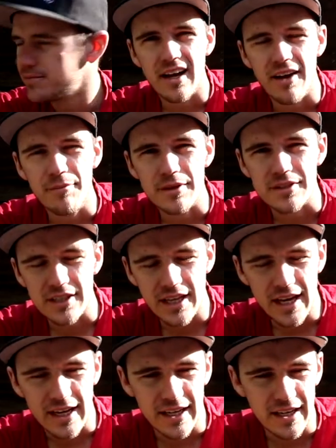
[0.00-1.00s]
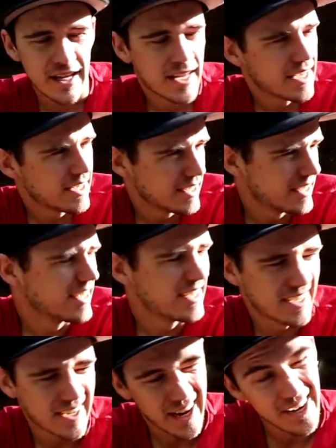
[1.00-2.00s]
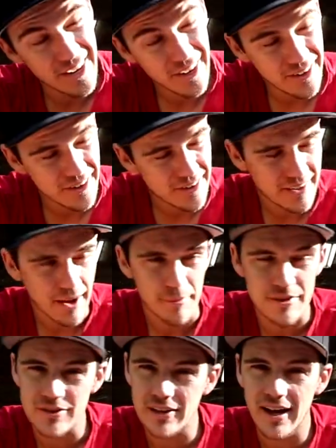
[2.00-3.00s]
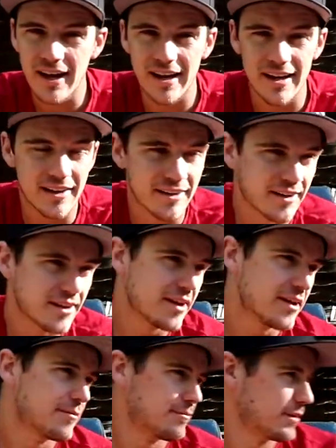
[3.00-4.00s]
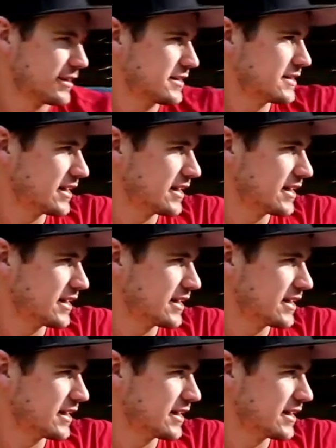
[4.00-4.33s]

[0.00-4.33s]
I've been slacking, I know, I've been slacking, but